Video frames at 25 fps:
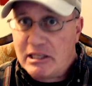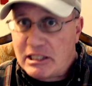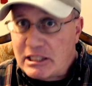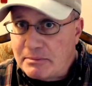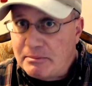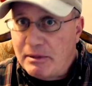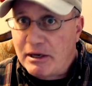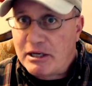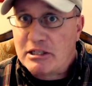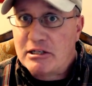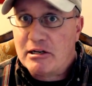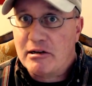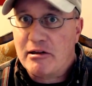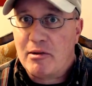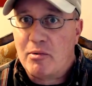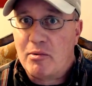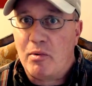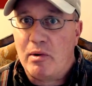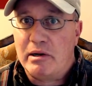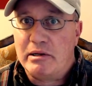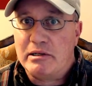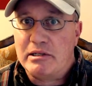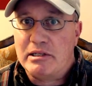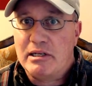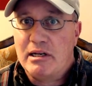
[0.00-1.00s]
especially the
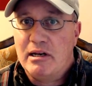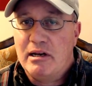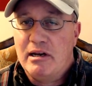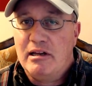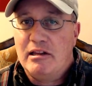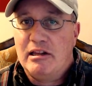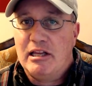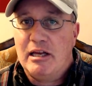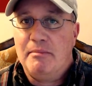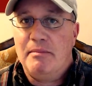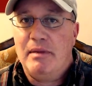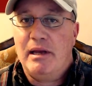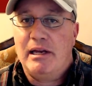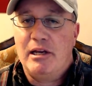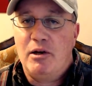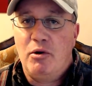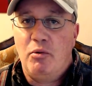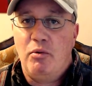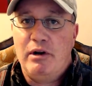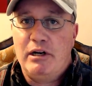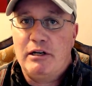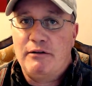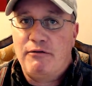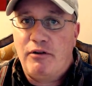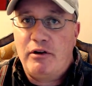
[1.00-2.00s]
ones that make you
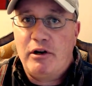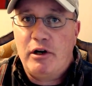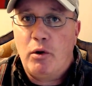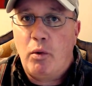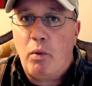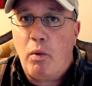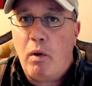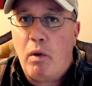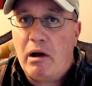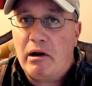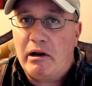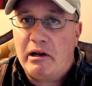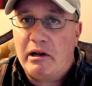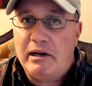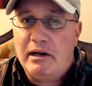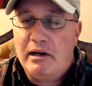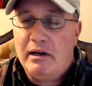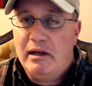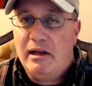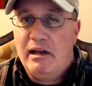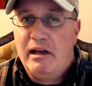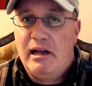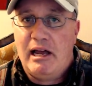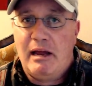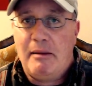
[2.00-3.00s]
reach for your wallet
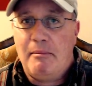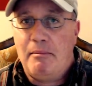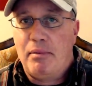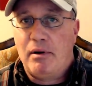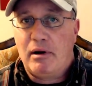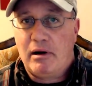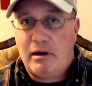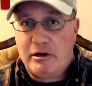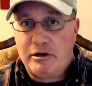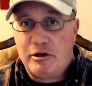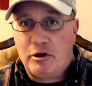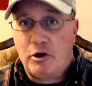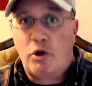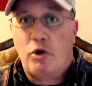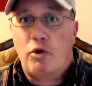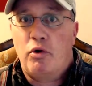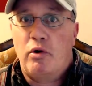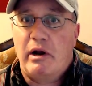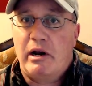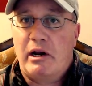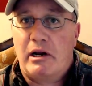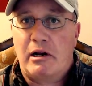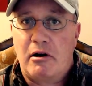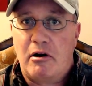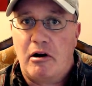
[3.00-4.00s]
and pull out your
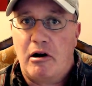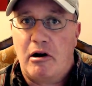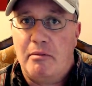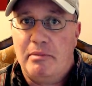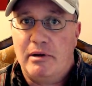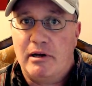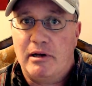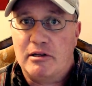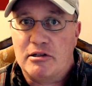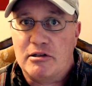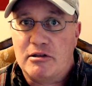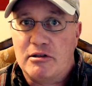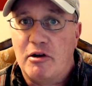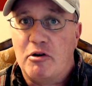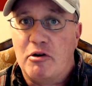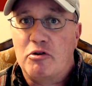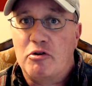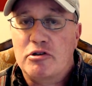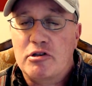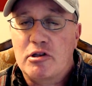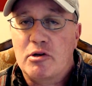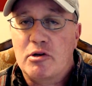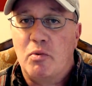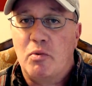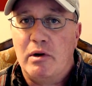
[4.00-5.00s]
credit card, because
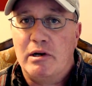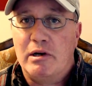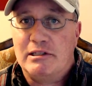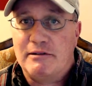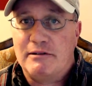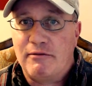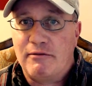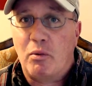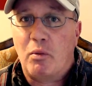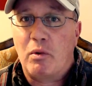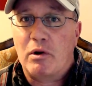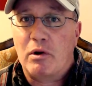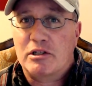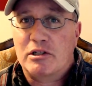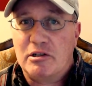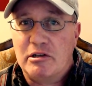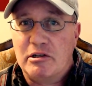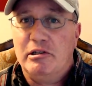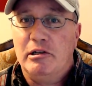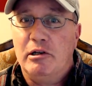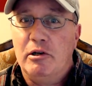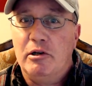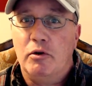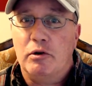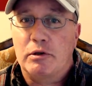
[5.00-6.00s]
those are the ones, if it works on
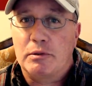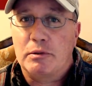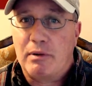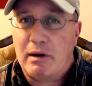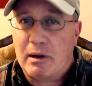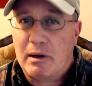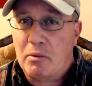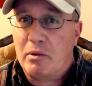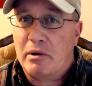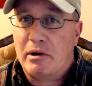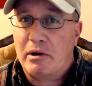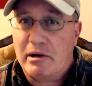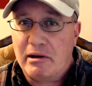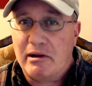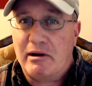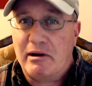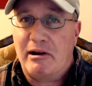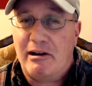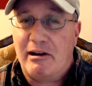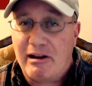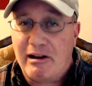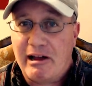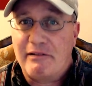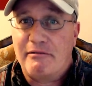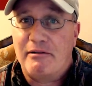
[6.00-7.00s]
you, it's probably working on a
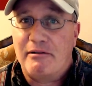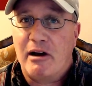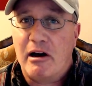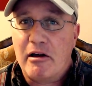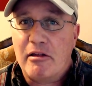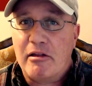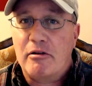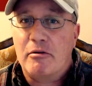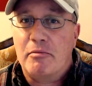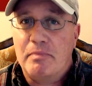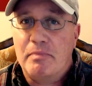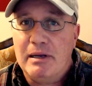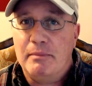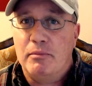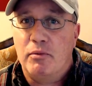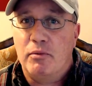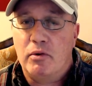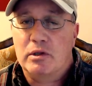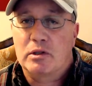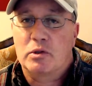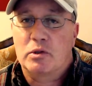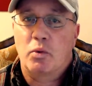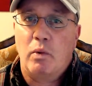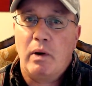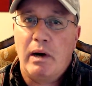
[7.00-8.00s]
lot of other people
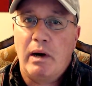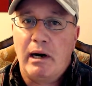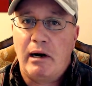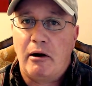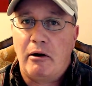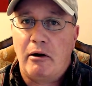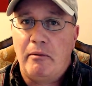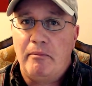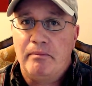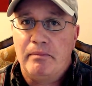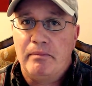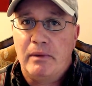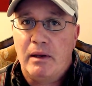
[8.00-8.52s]
as well.